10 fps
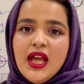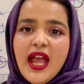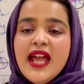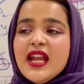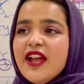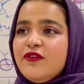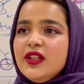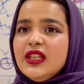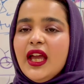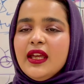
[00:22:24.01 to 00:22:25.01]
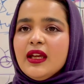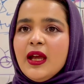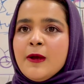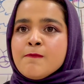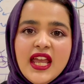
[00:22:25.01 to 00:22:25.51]
And I feel like
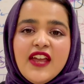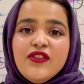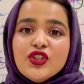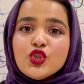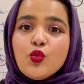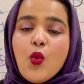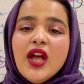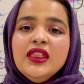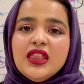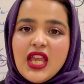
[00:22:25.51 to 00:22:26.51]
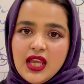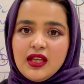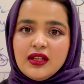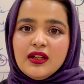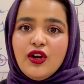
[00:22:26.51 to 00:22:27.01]
if there's one
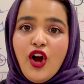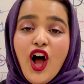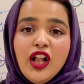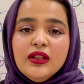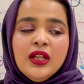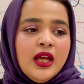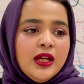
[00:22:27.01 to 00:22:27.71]
thing all